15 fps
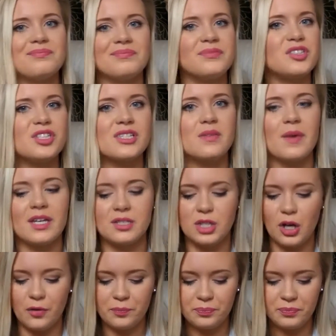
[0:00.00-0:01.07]
It's just the best
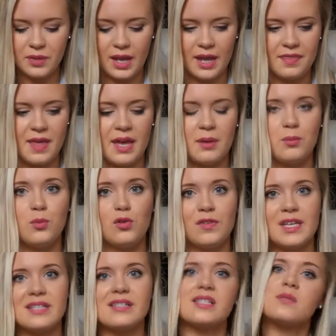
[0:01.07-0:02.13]
show. And then
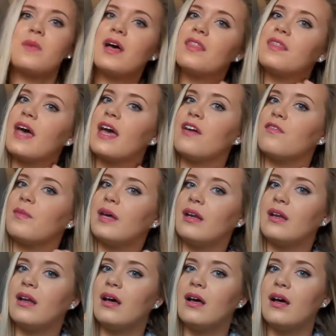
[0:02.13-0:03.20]
movies this month, I have
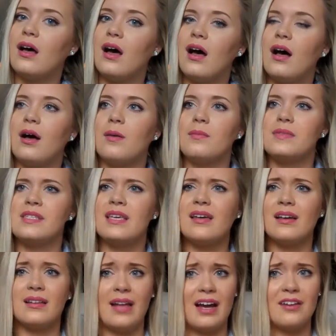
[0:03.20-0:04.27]
been seeing
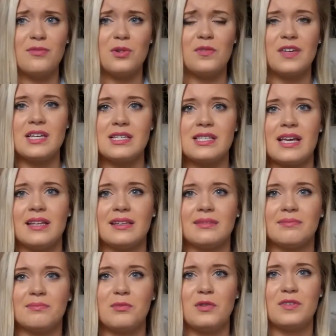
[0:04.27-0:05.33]
a lot of movies. I
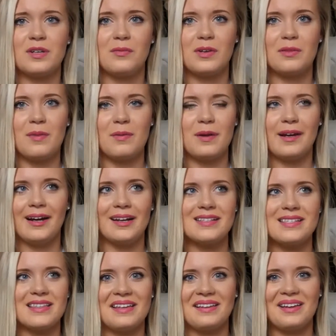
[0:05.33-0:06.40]
moved in with my
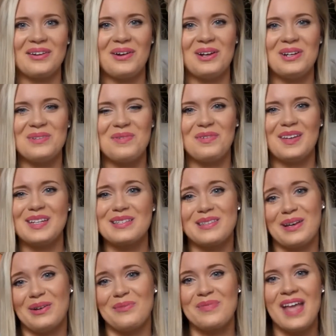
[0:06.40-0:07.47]
parents and they like going to movies, so
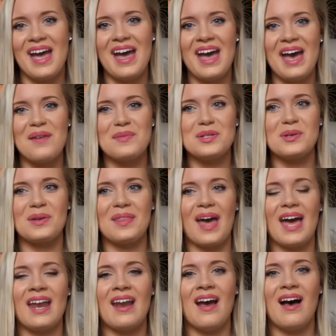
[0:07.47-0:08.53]
I've been doing
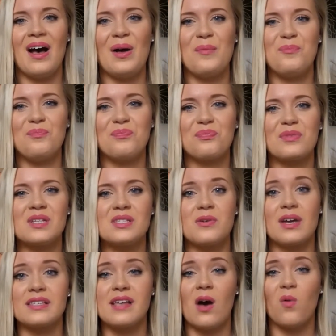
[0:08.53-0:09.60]
that. So
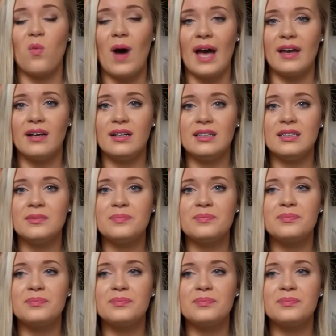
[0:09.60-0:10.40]
I saw Wild,